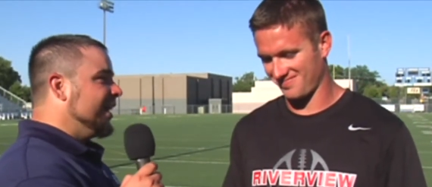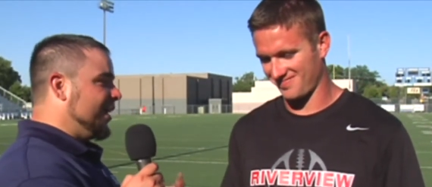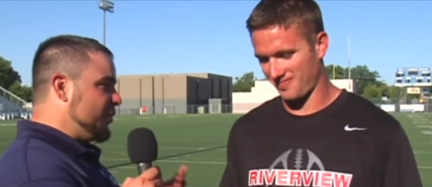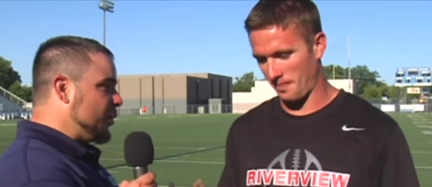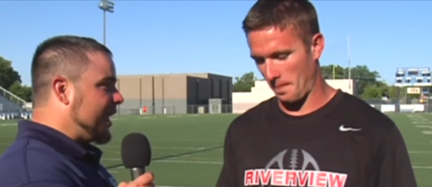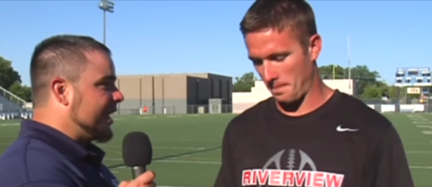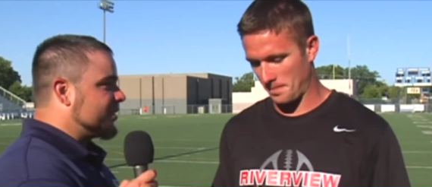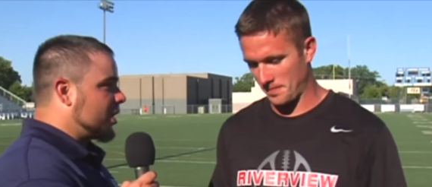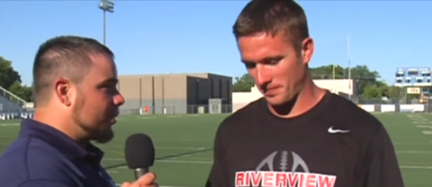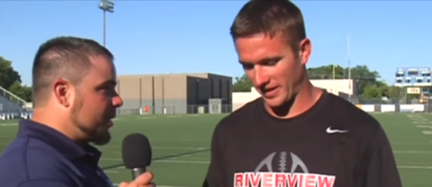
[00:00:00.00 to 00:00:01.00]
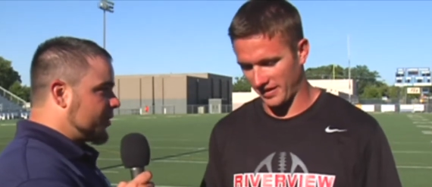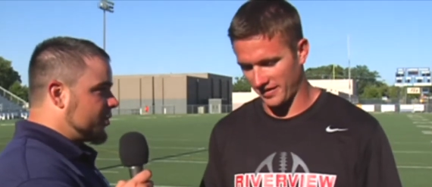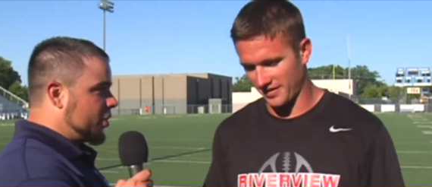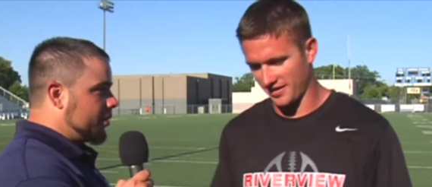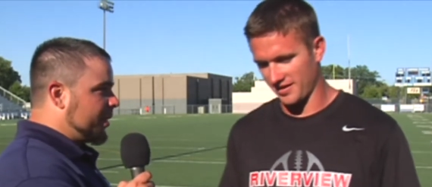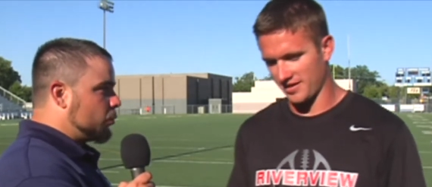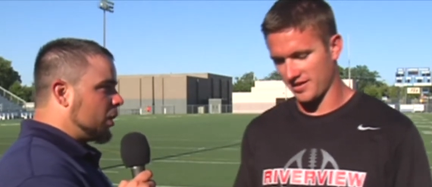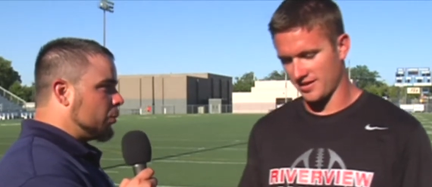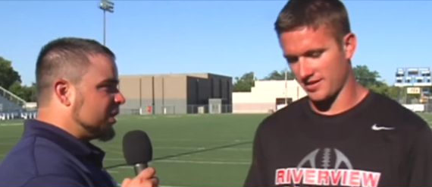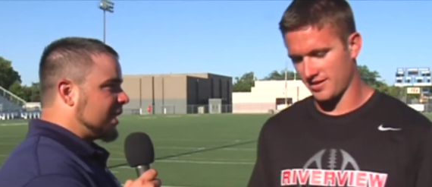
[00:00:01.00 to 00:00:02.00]
Speaker 1: if you can, talk about the tournament,
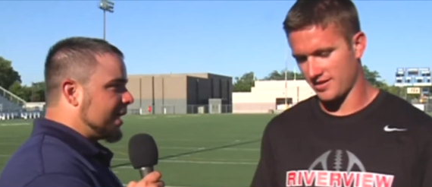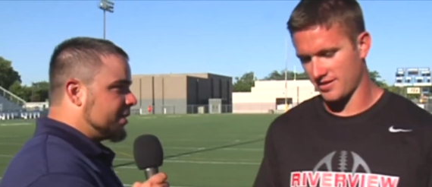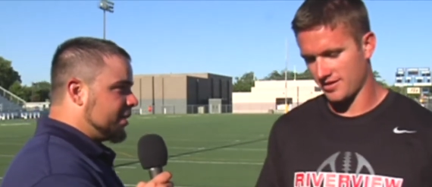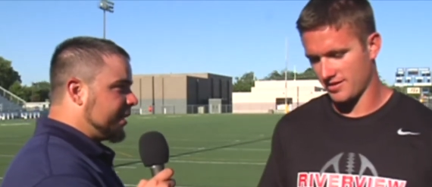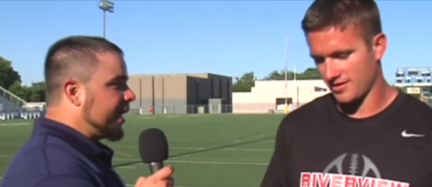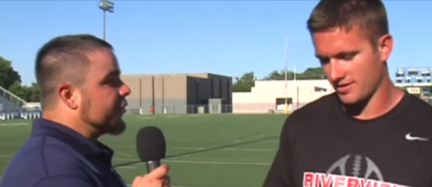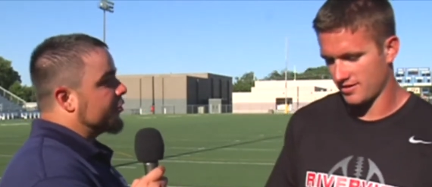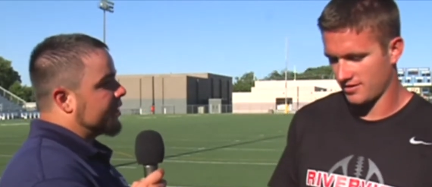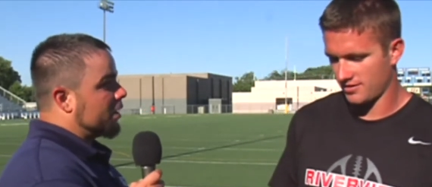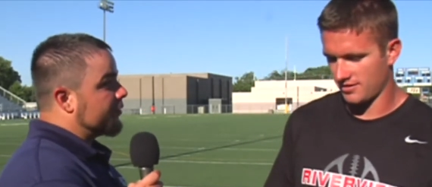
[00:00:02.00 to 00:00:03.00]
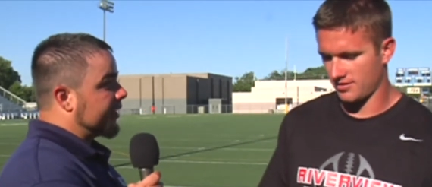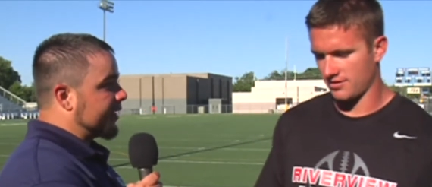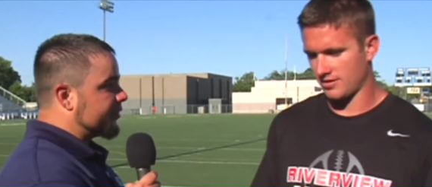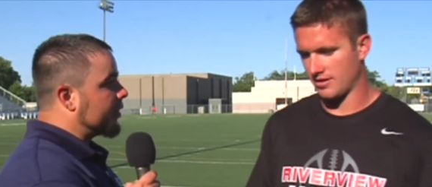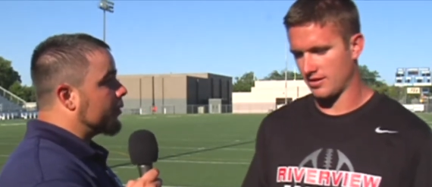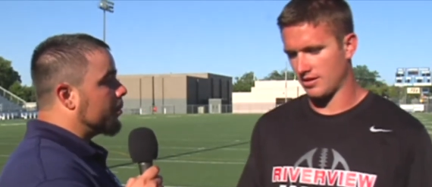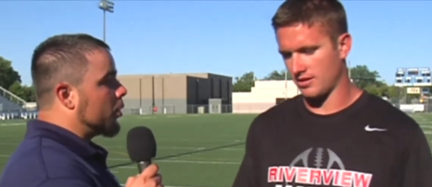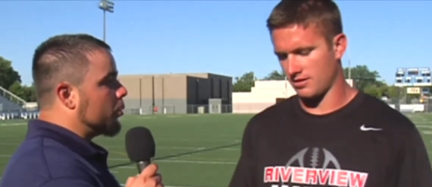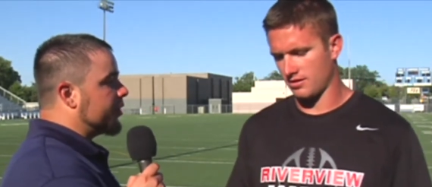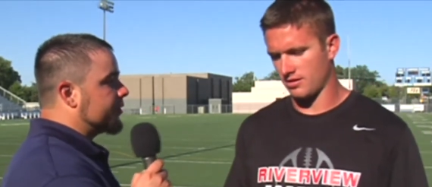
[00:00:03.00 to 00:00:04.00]
what it was like to gauge yourself against other
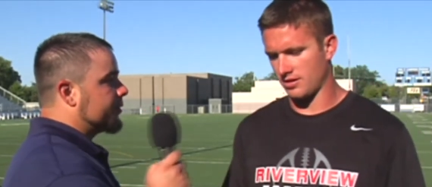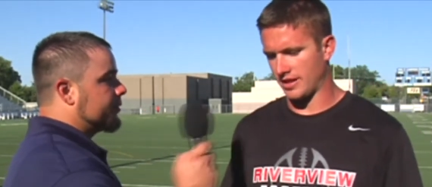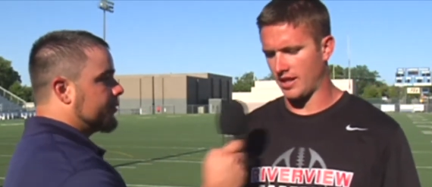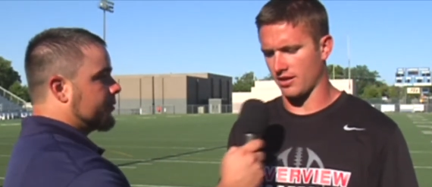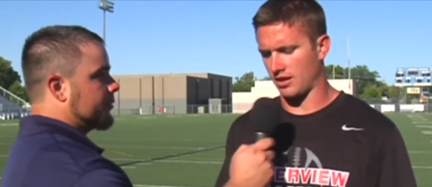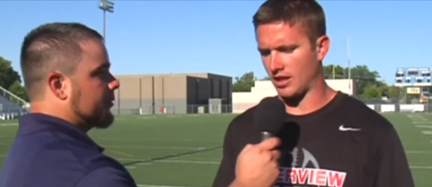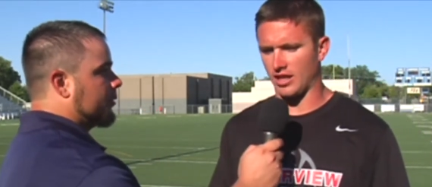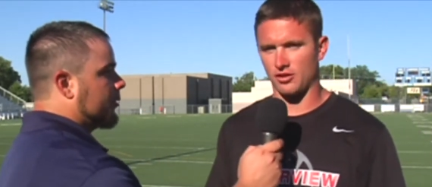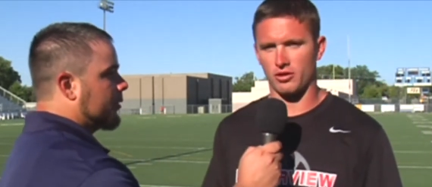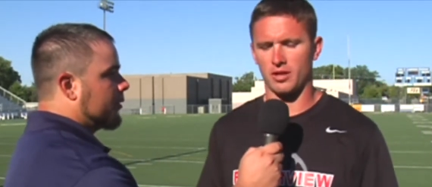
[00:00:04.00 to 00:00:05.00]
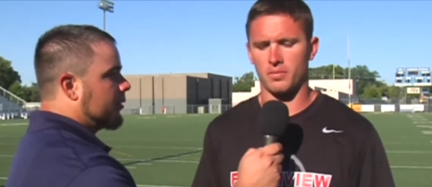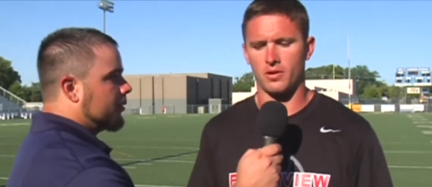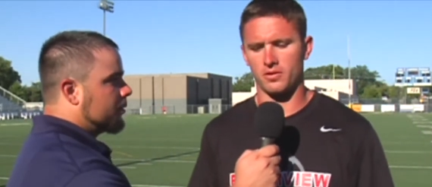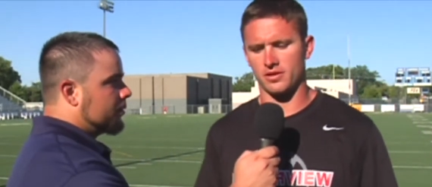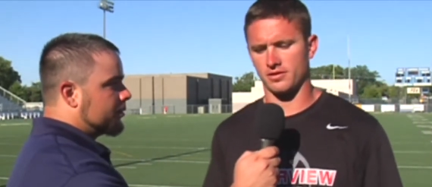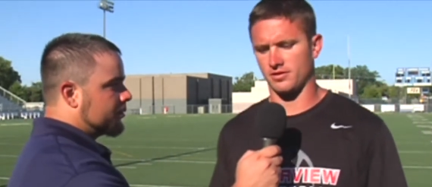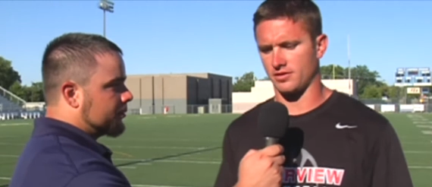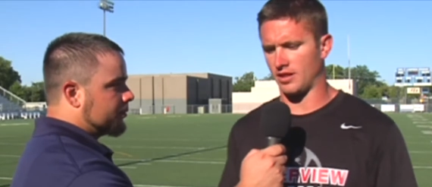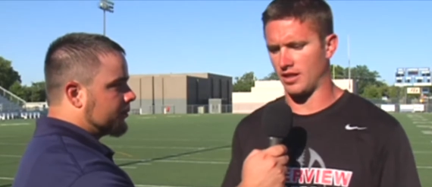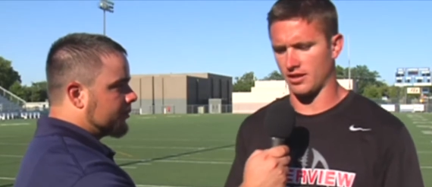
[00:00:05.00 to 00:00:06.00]
opponents. Yeah, a
Speaker 2: lot of great opponents,
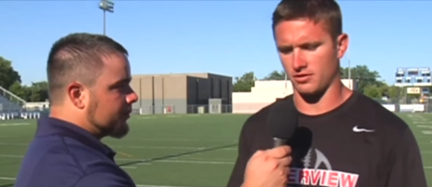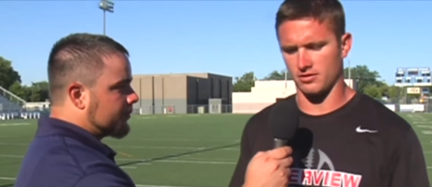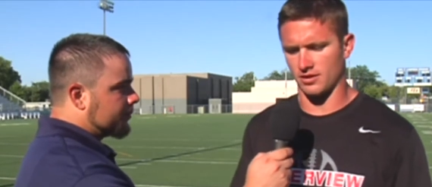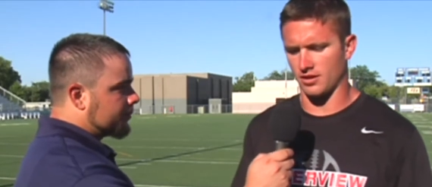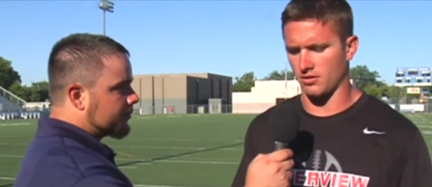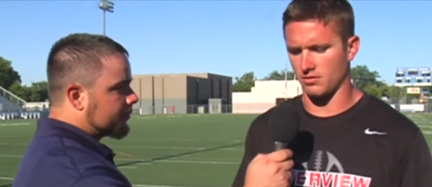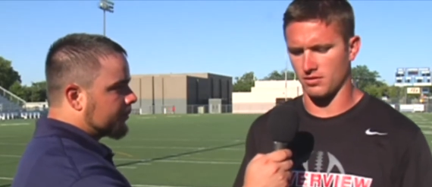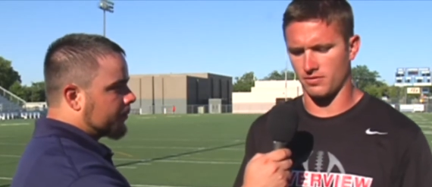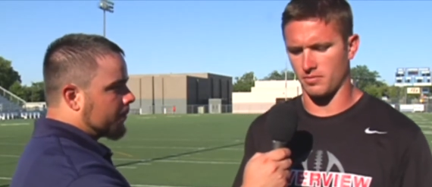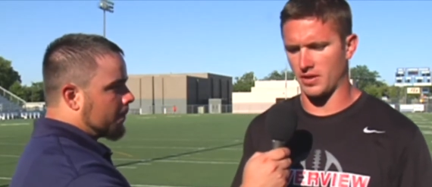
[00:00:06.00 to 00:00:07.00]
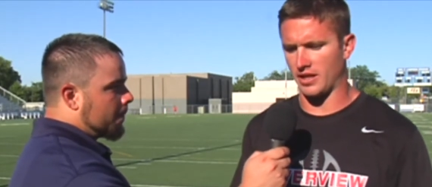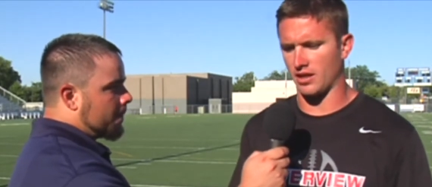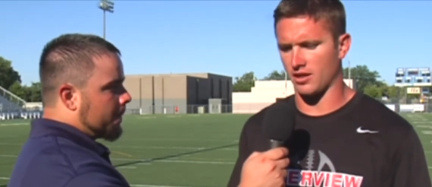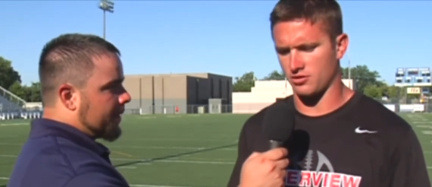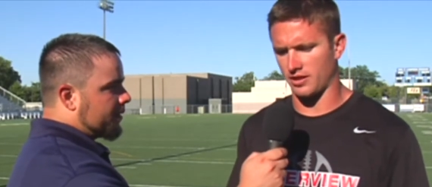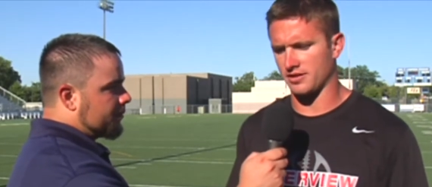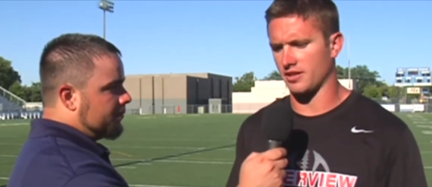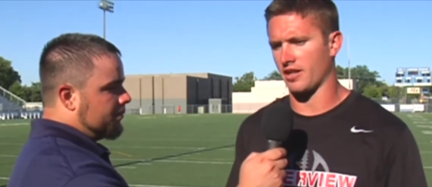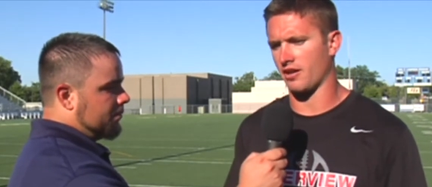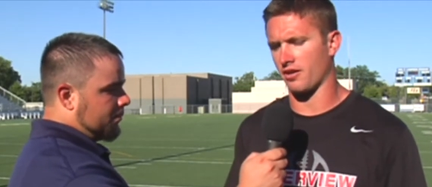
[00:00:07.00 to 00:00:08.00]
uh, you know, from the Tri
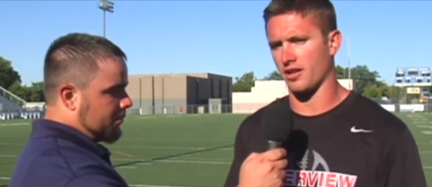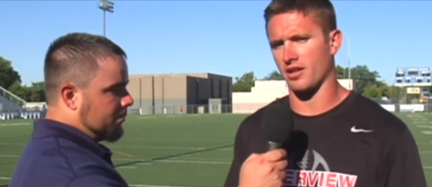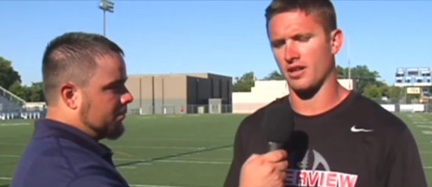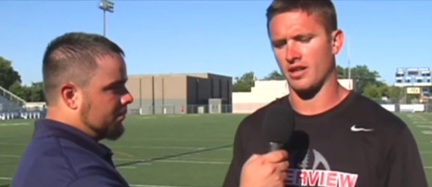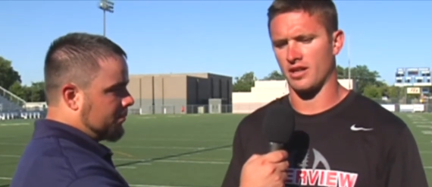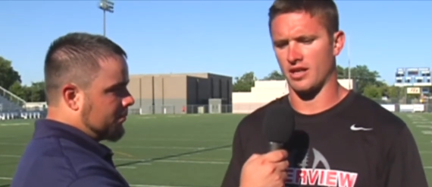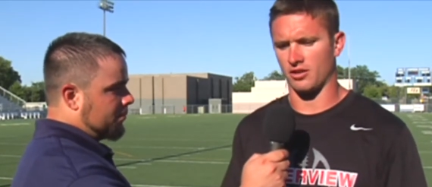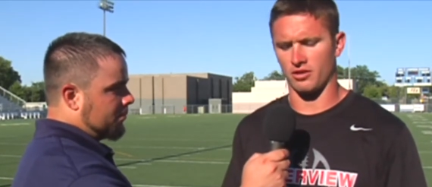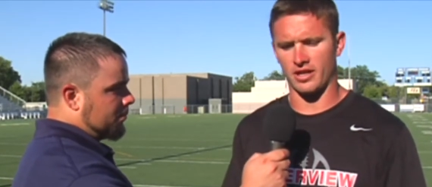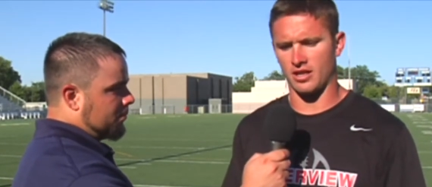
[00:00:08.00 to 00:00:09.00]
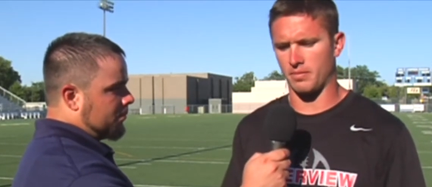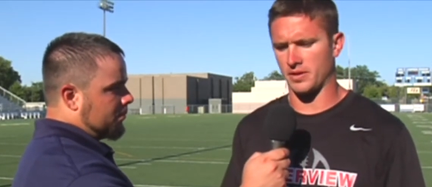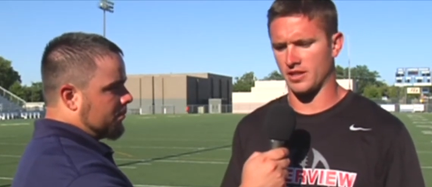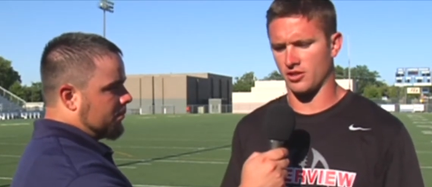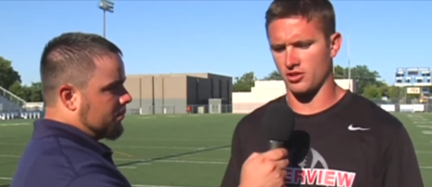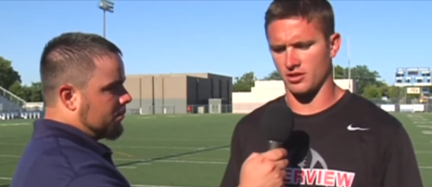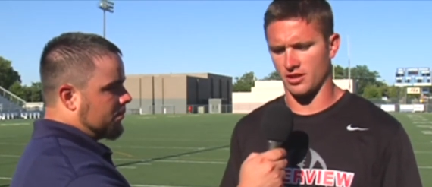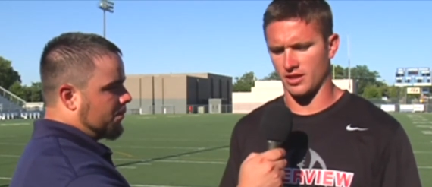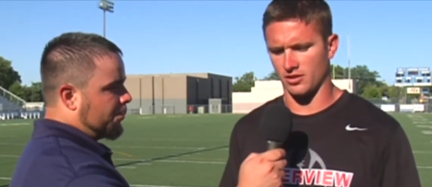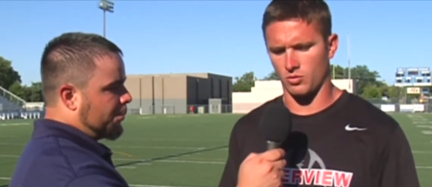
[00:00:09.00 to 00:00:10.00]
City area. Great competition
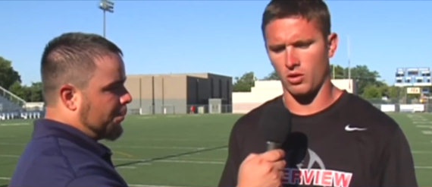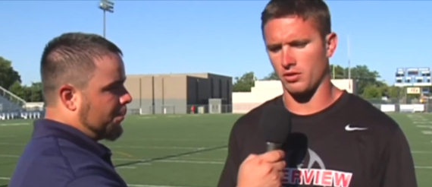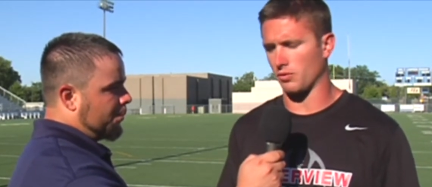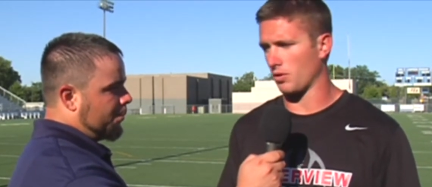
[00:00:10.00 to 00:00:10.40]
and quality